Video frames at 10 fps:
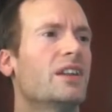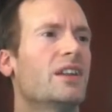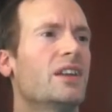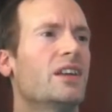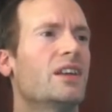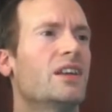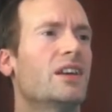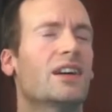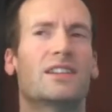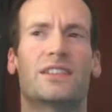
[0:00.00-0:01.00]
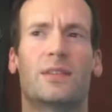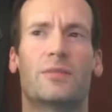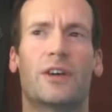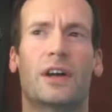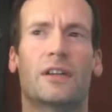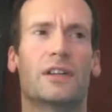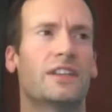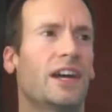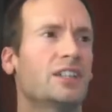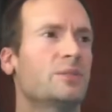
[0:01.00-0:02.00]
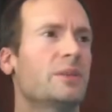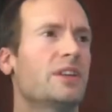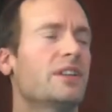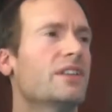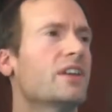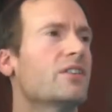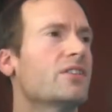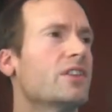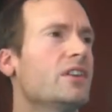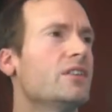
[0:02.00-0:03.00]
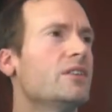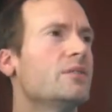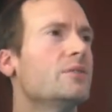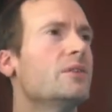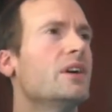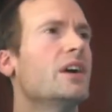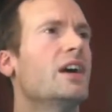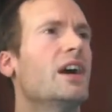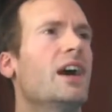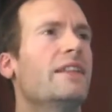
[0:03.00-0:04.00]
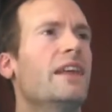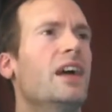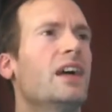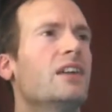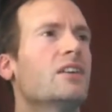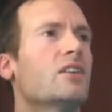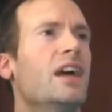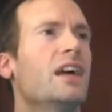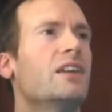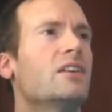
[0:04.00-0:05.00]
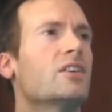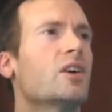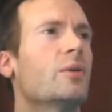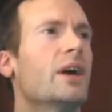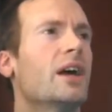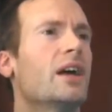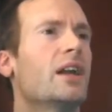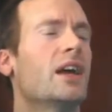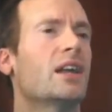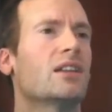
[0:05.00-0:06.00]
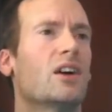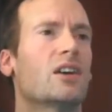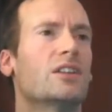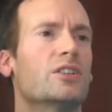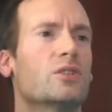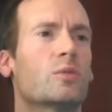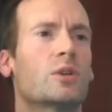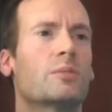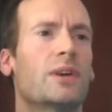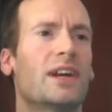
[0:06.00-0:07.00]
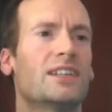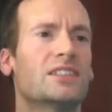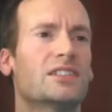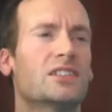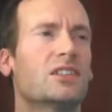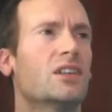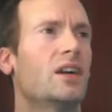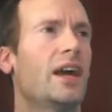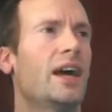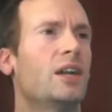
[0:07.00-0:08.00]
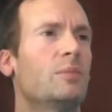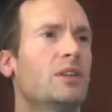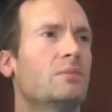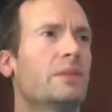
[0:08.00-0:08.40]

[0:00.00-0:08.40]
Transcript: the zip file attachment that I'll send you, and then go ahead and log into your WordPress admin